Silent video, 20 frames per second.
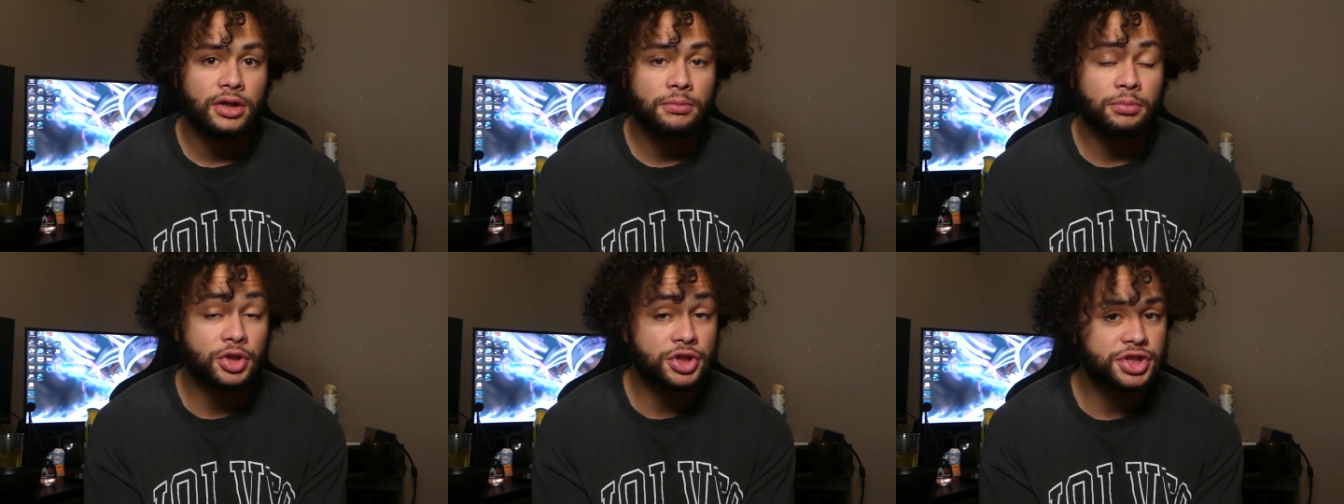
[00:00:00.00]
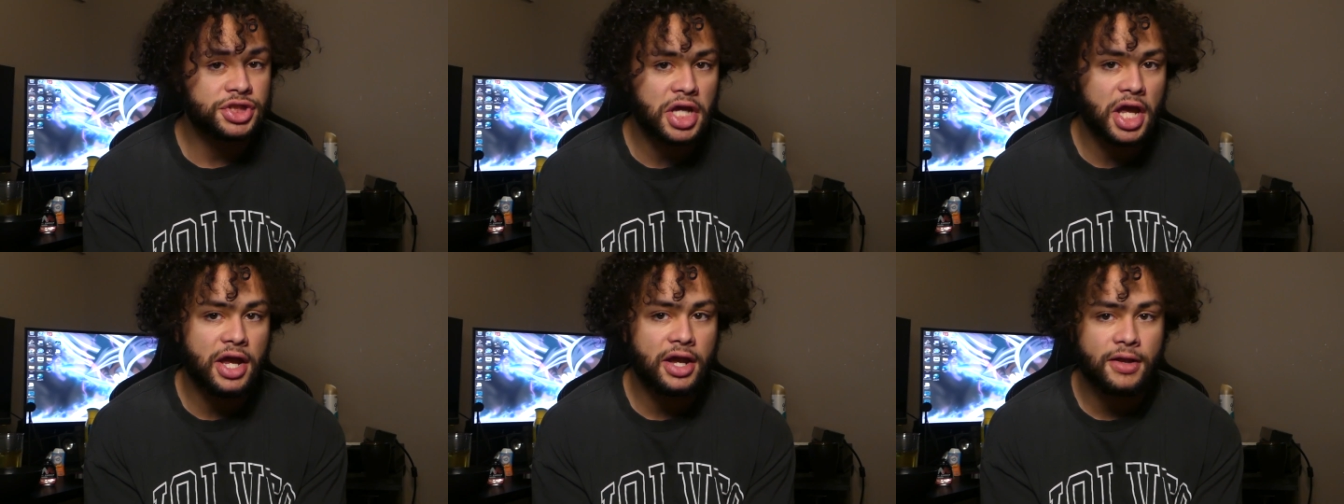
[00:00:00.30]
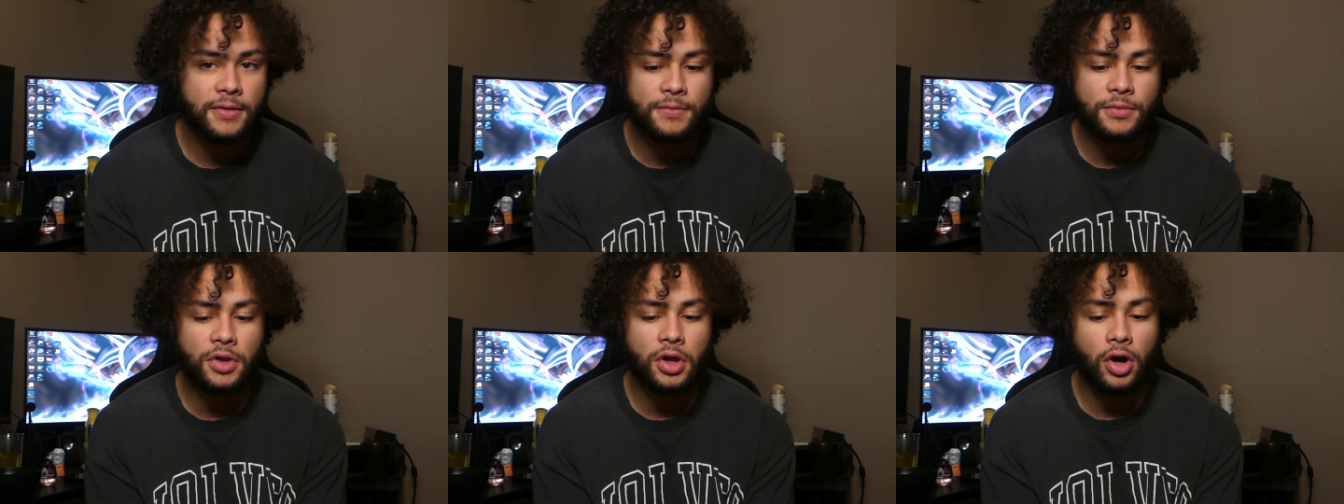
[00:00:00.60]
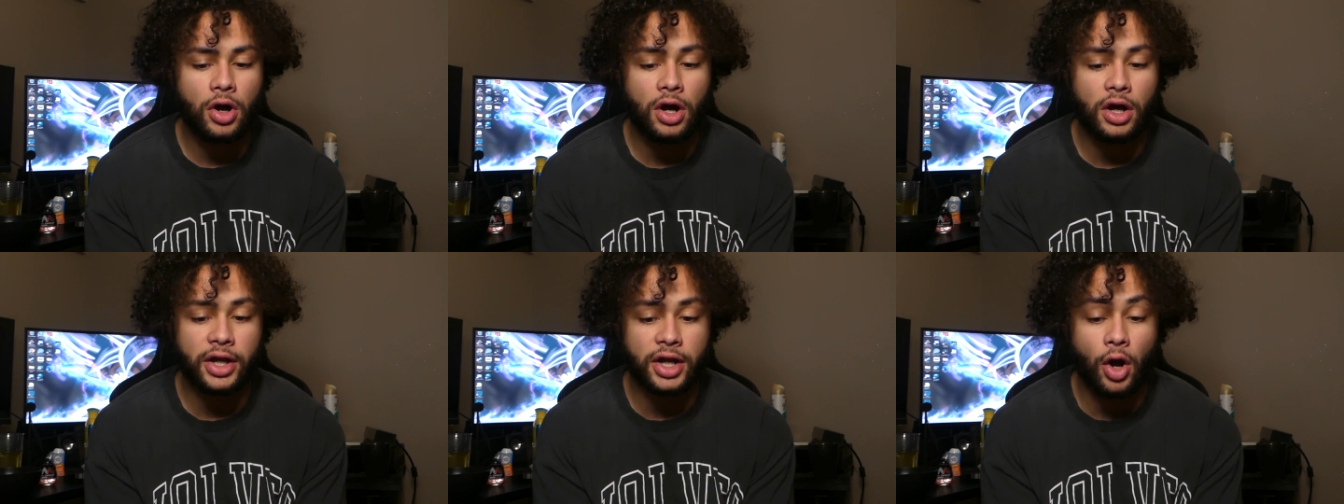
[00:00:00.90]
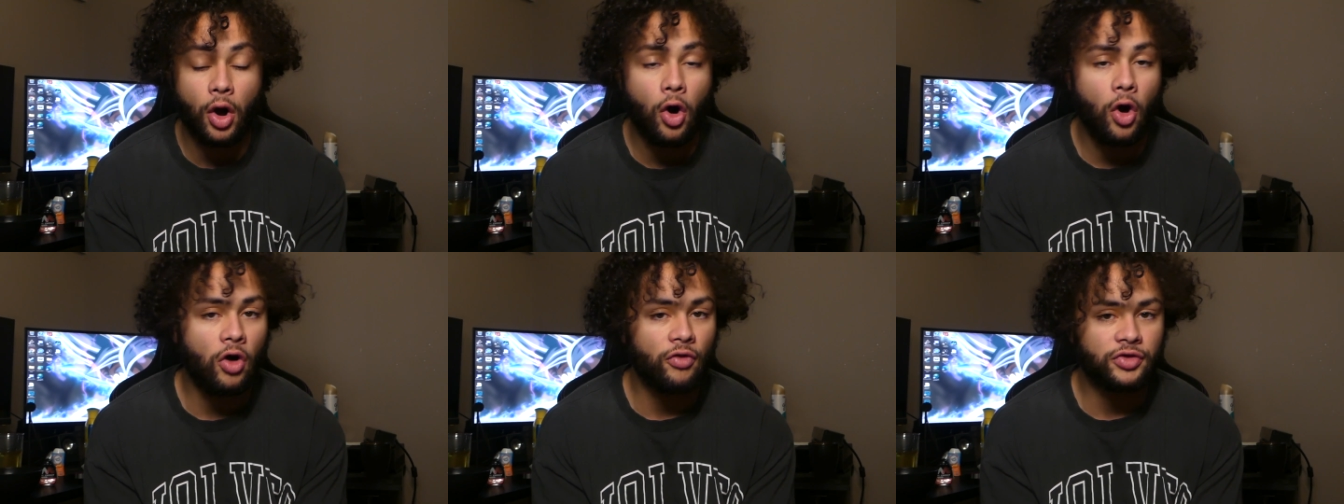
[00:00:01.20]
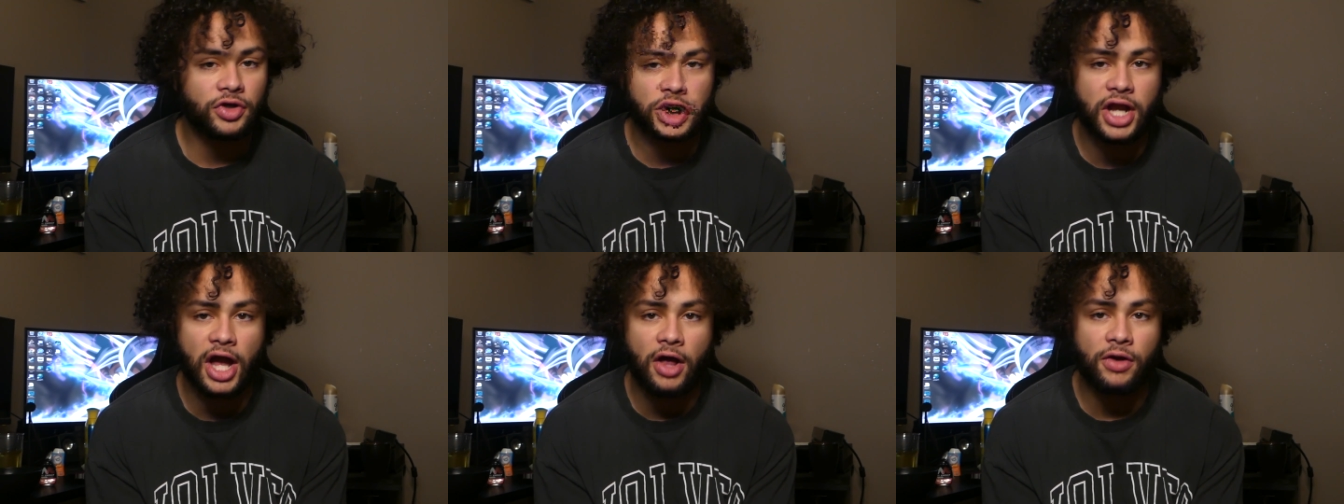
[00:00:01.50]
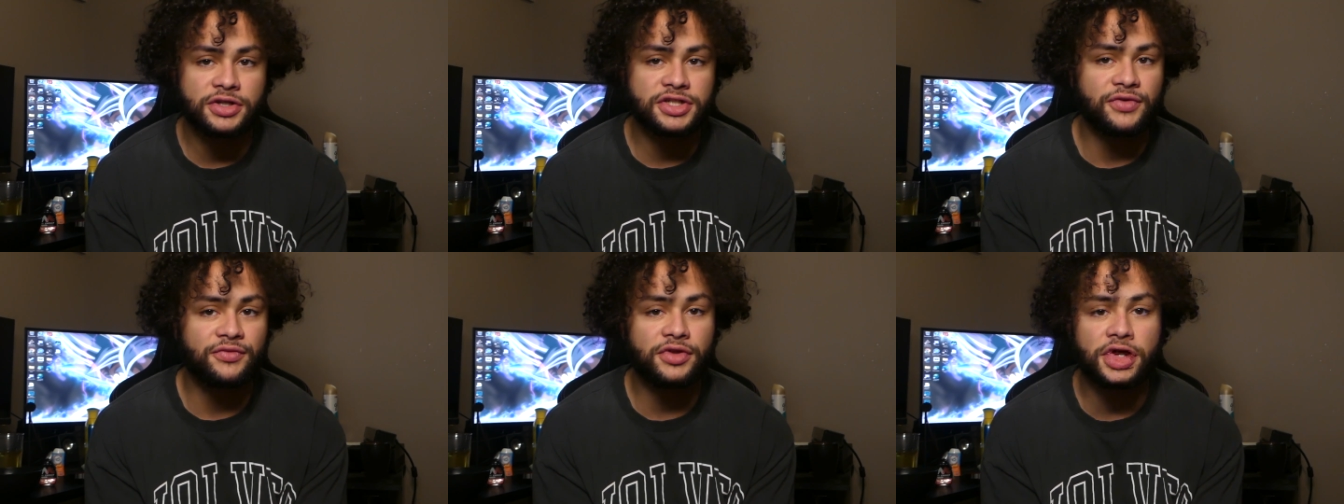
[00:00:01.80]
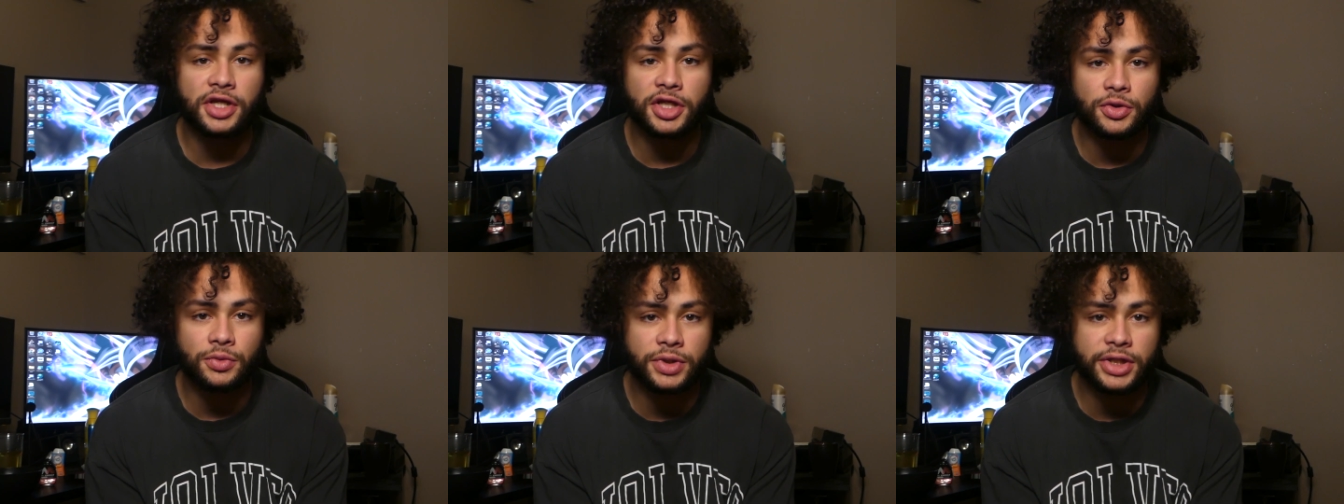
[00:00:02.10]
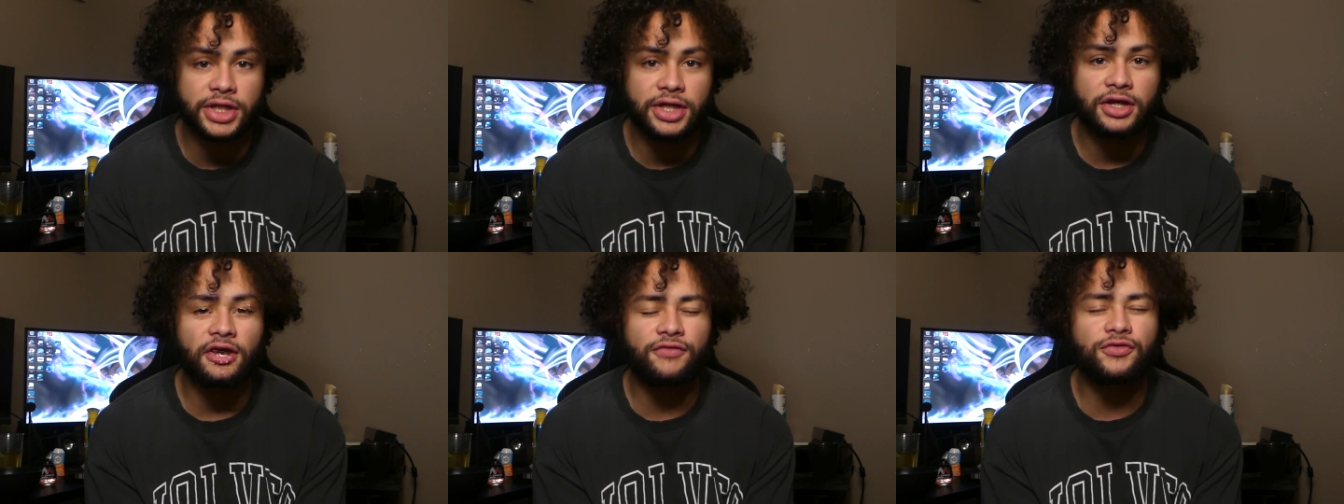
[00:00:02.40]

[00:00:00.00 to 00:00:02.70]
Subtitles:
per se, like, all of your calories, everything you eat,